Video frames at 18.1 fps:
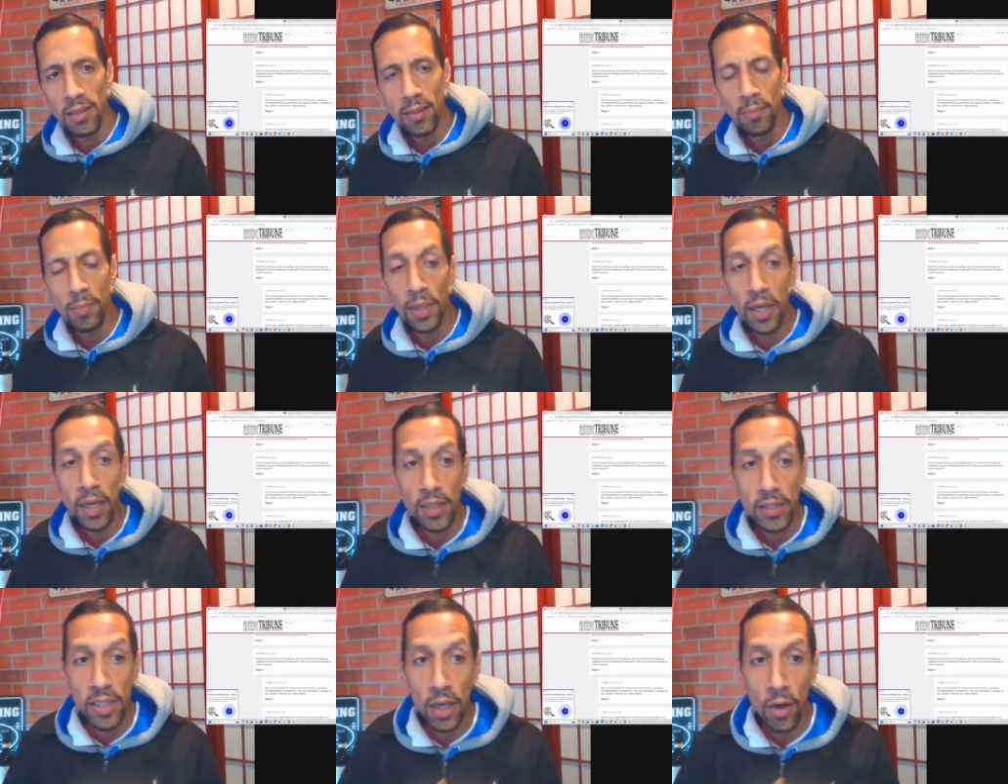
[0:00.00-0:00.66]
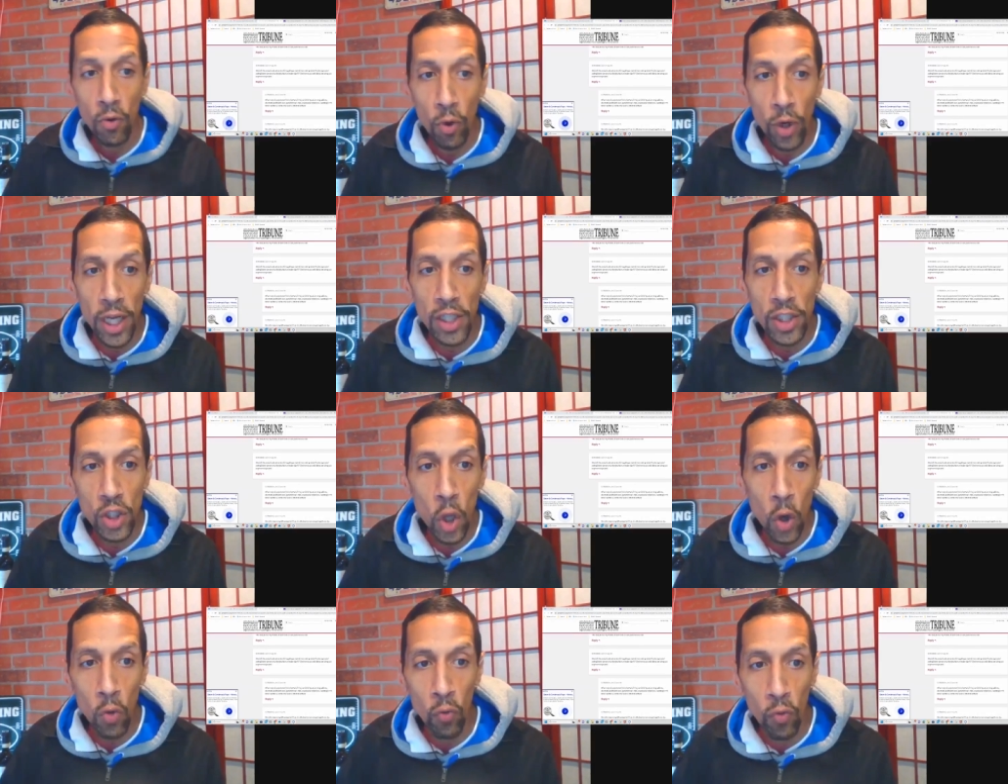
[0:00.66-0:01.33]
Because there is
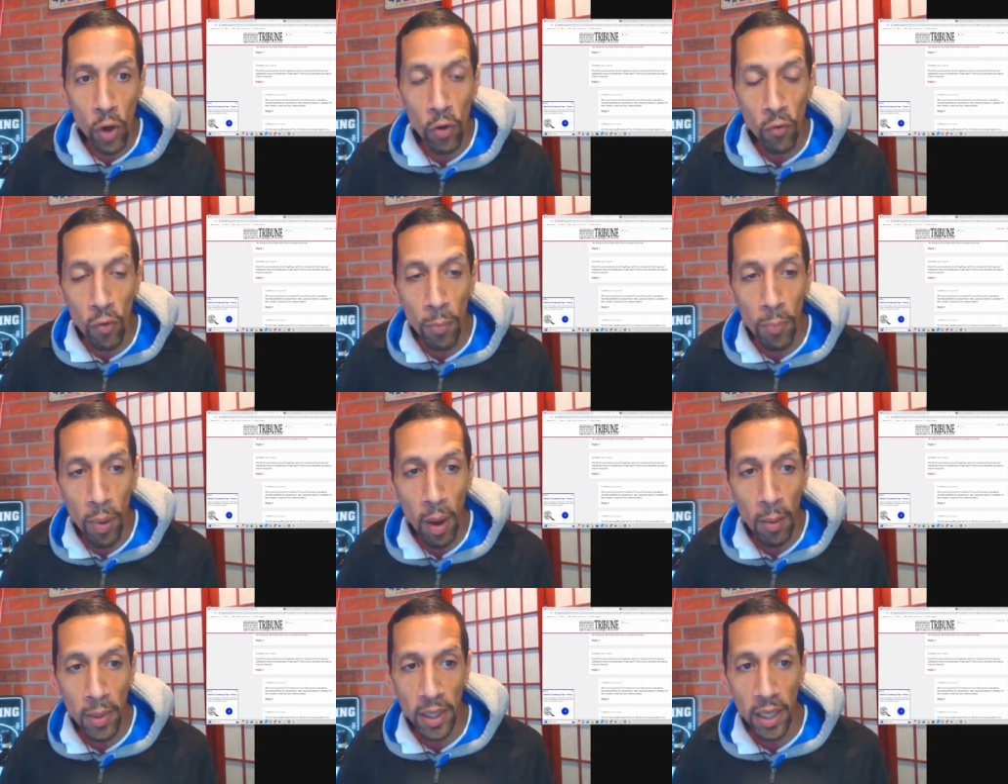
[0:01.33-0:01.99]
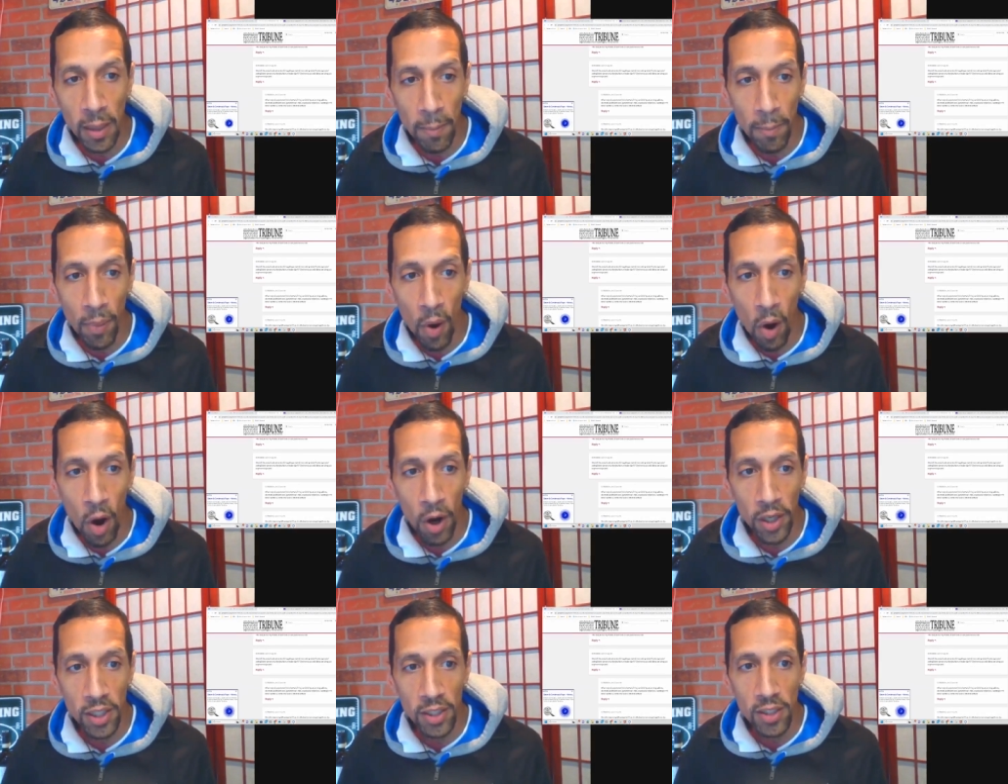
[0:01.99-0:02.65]
no real Republican
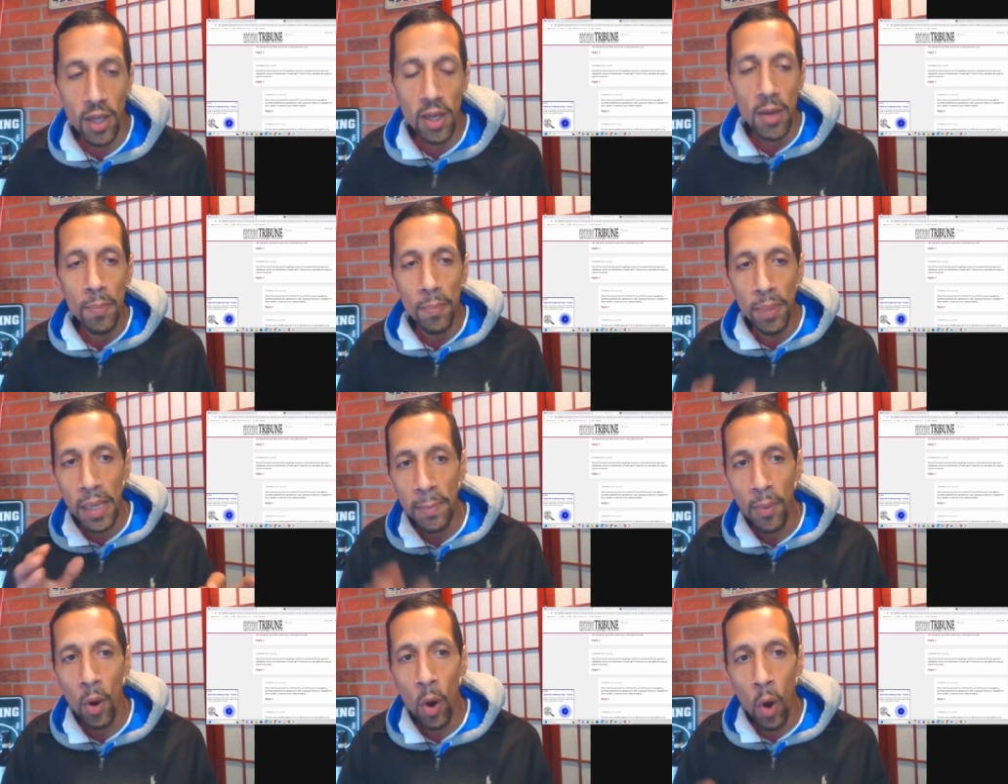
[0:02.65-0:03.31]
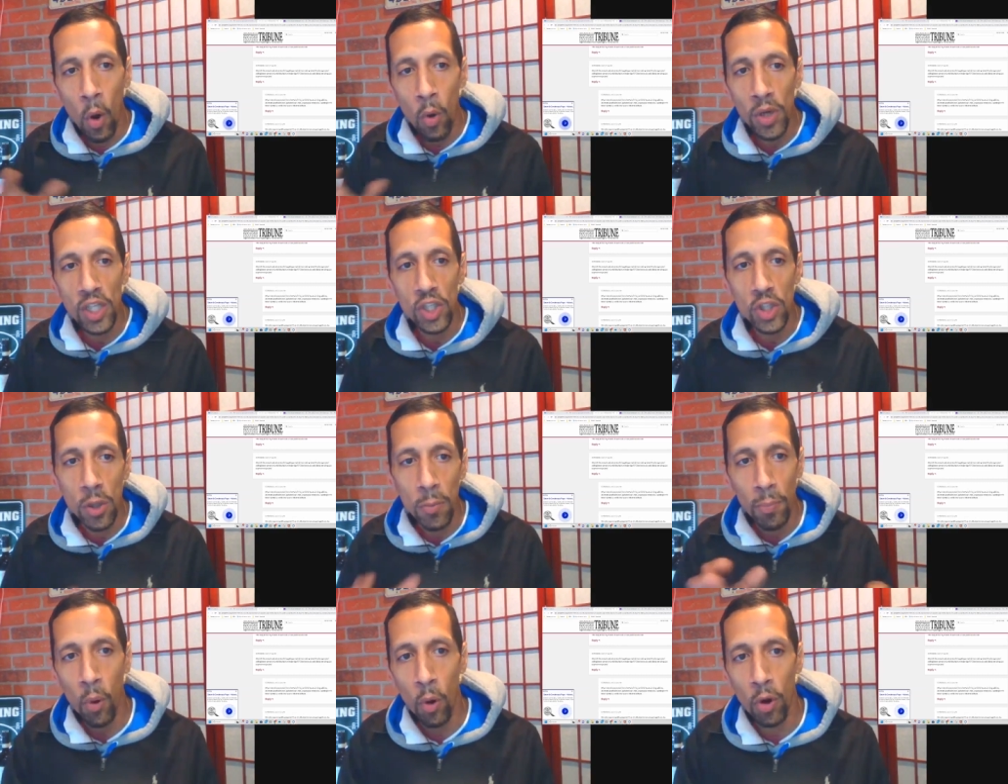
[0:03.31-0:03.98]
parties. People only
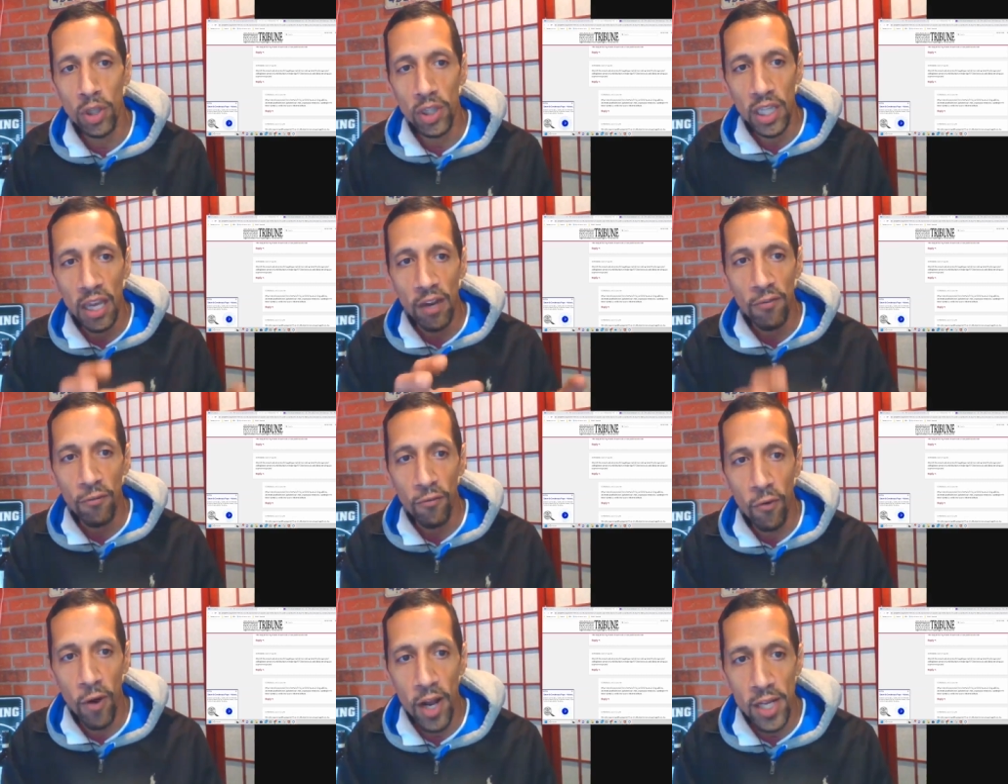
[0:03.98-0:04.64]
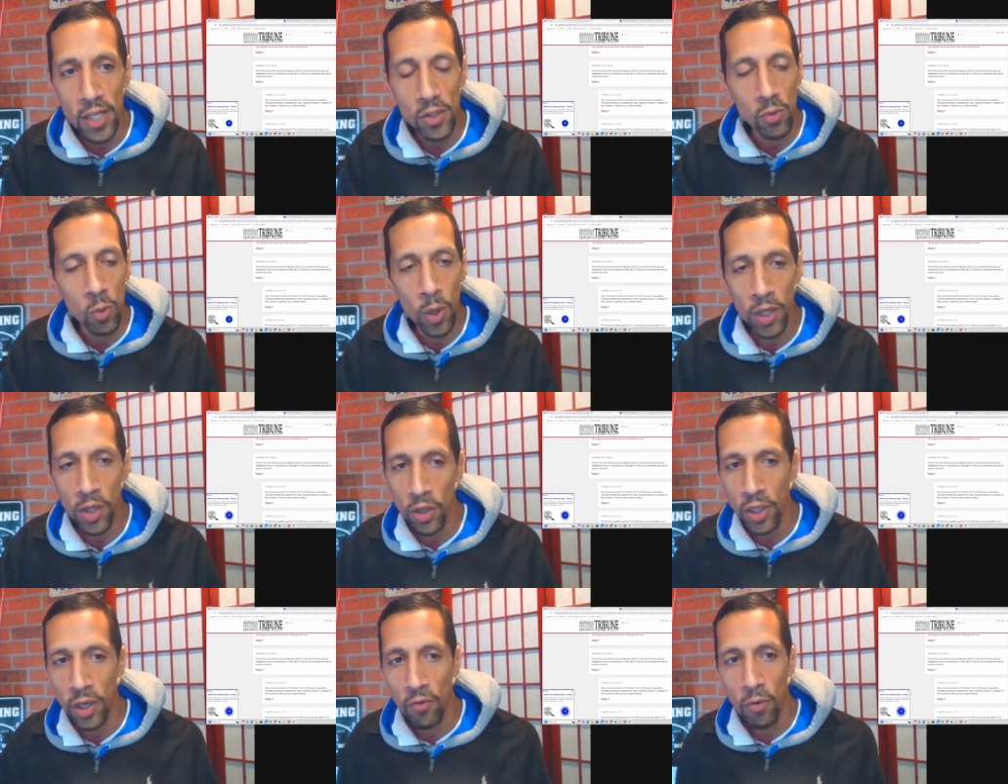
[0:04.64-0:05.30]
support their friends,
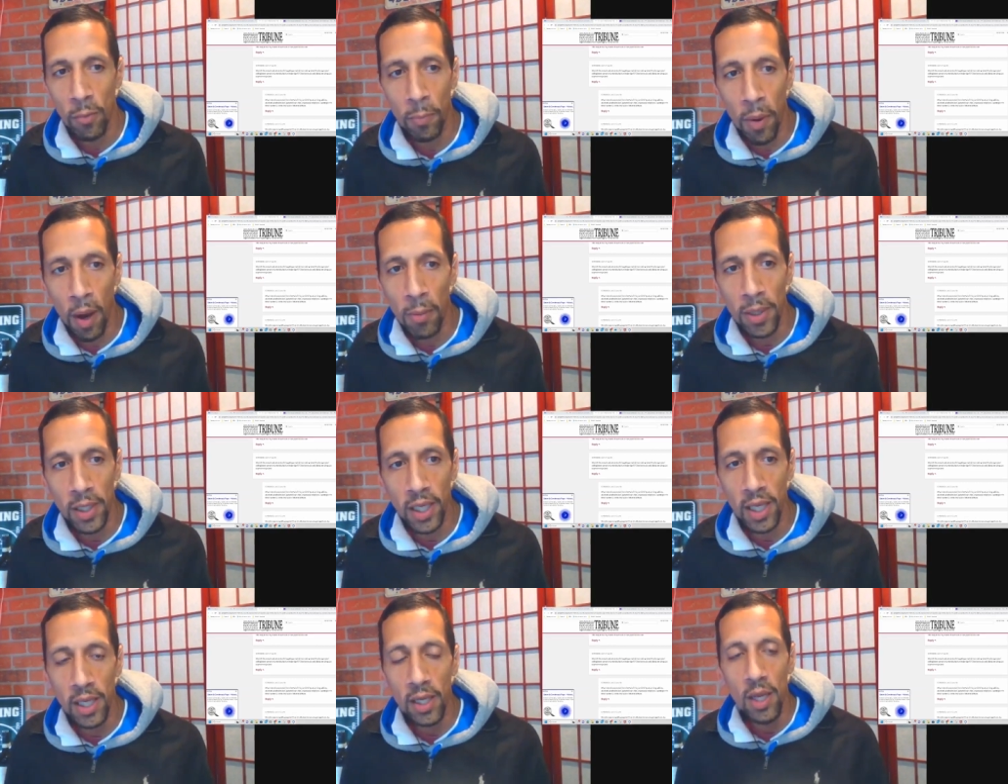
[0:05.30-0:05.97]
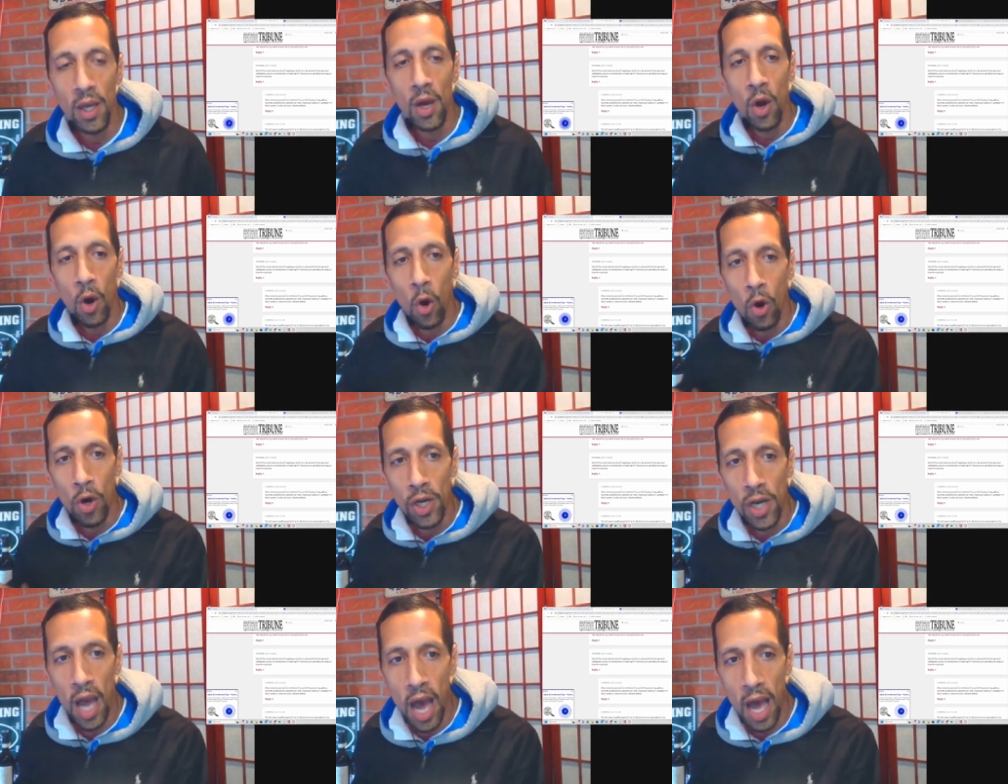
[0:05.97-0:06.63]
whether they're Republican or
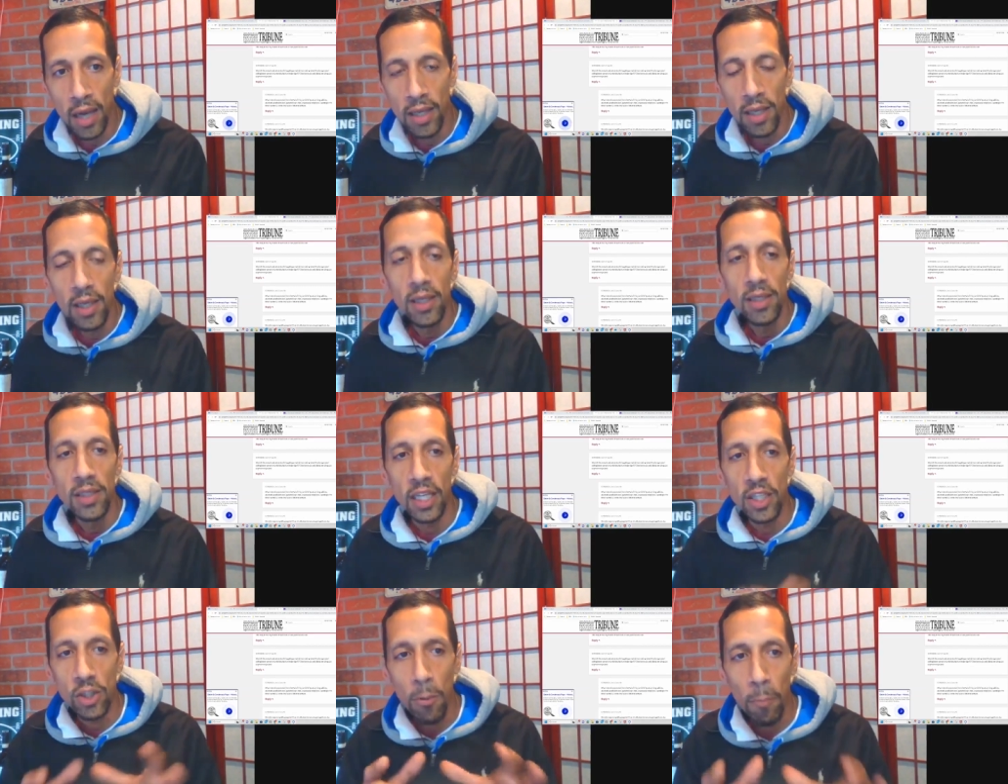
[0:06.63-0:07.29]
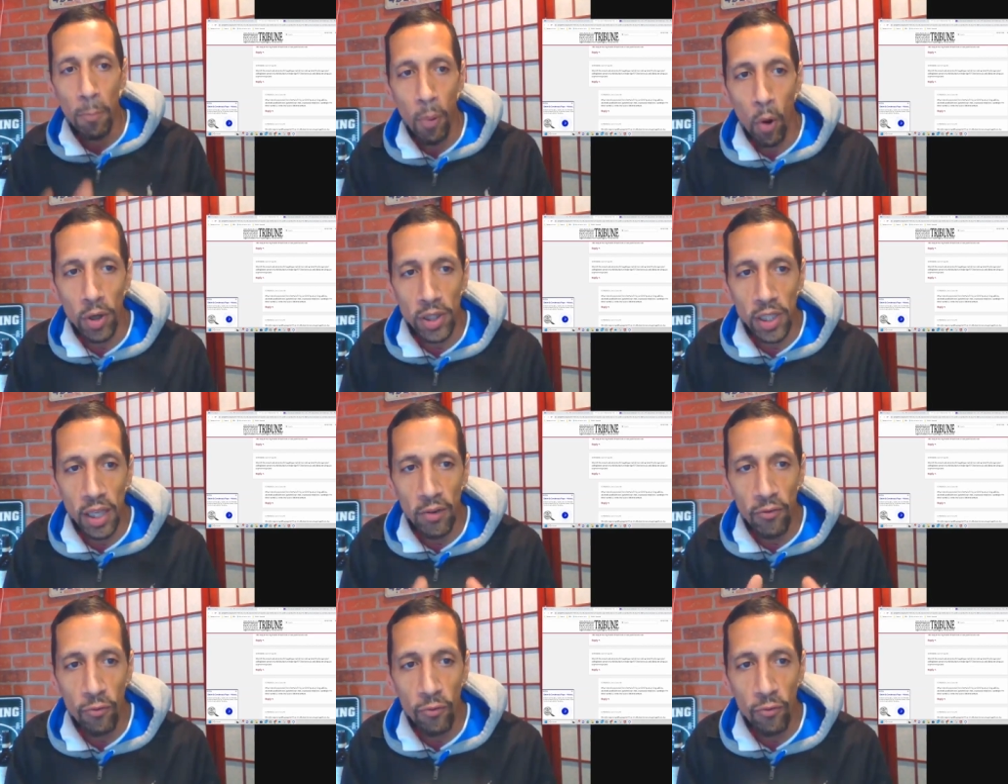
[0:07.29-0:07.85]
not. They support their